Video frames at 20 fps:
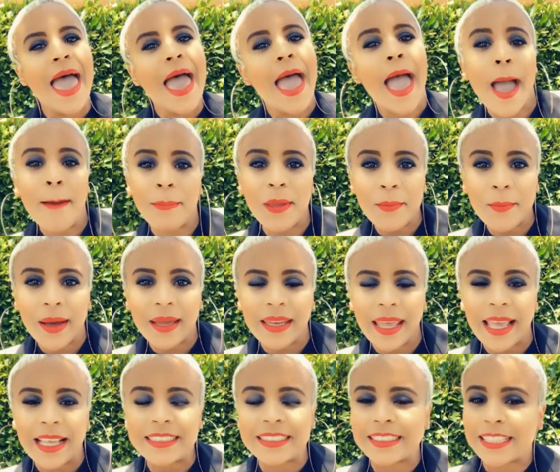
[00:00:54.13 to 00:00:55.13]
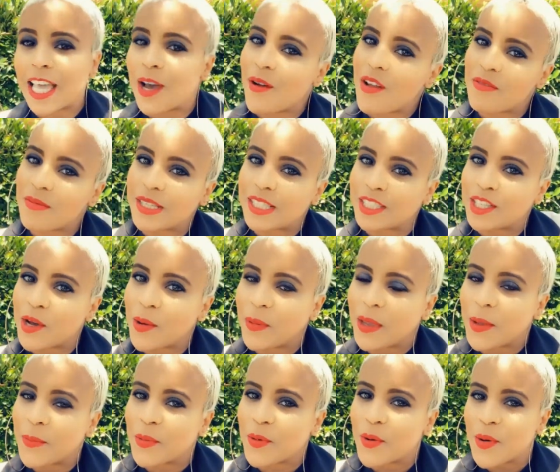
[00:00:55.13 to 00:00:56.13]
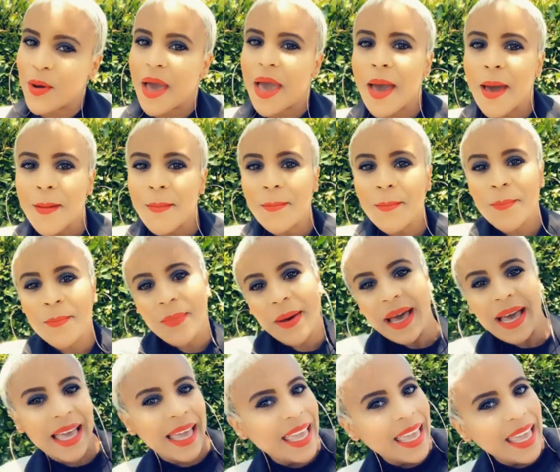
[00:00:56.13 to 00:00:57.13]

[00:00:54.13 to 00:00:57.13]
Happy Monday. Stay away from steel people. Bye.